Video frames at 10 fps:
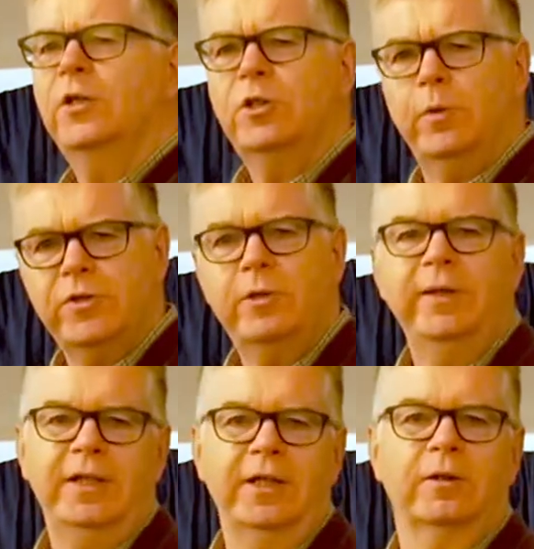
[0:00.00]
So what's the
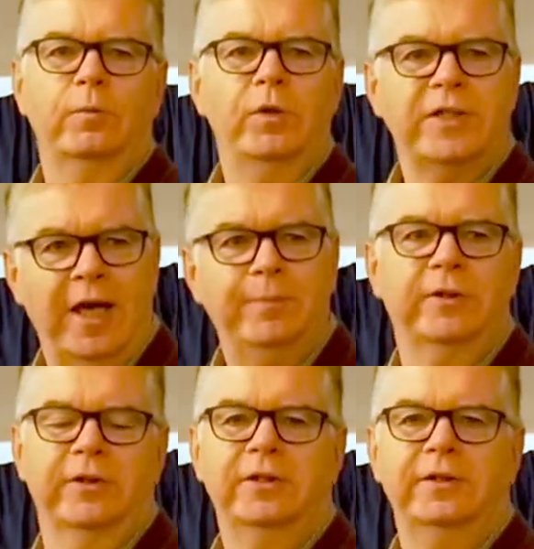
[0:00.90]
big deal? What's
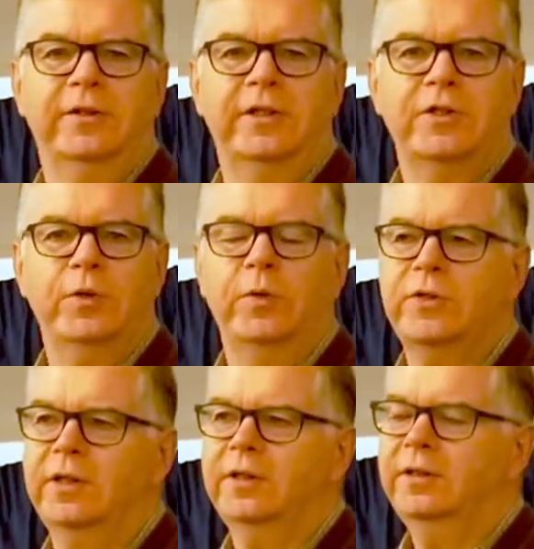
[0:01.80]
happened that is
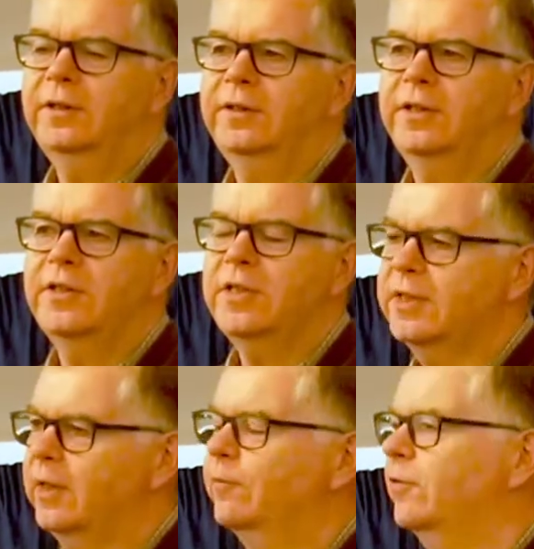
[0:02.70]
causing this
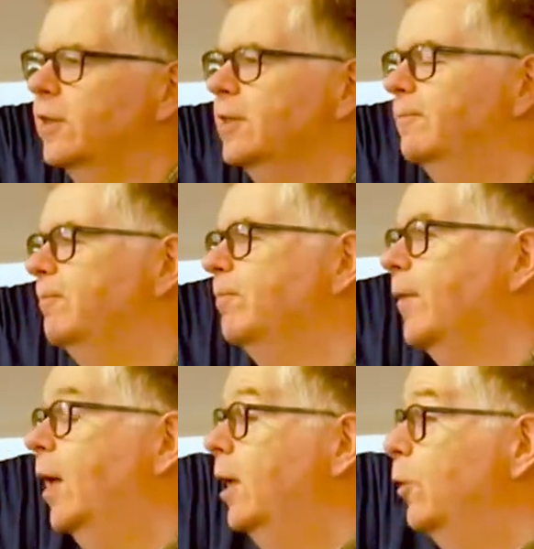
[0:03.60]
discomfort?
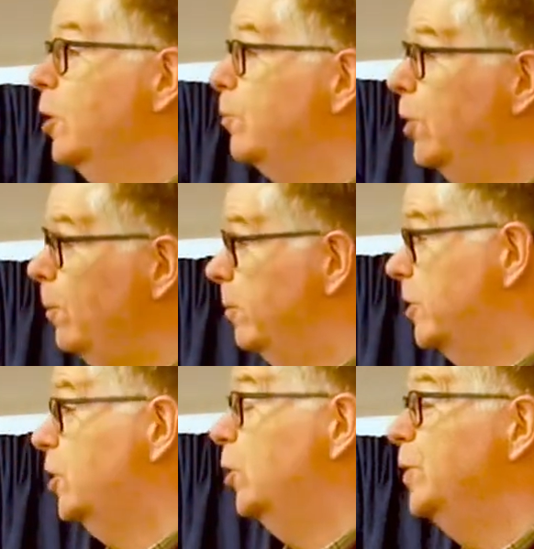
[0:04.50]
Well, the problem
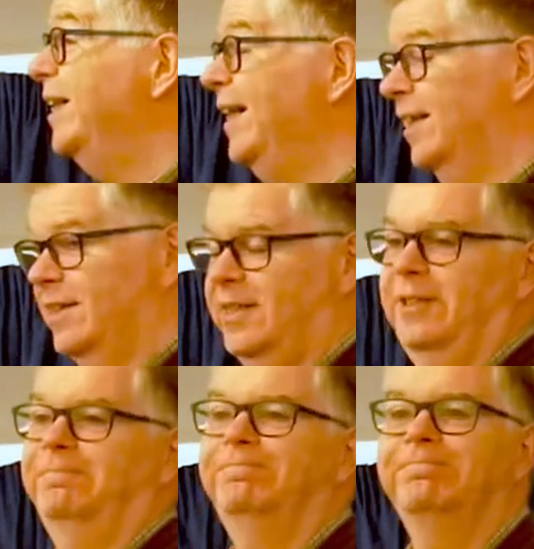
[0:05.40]
is Cornelius.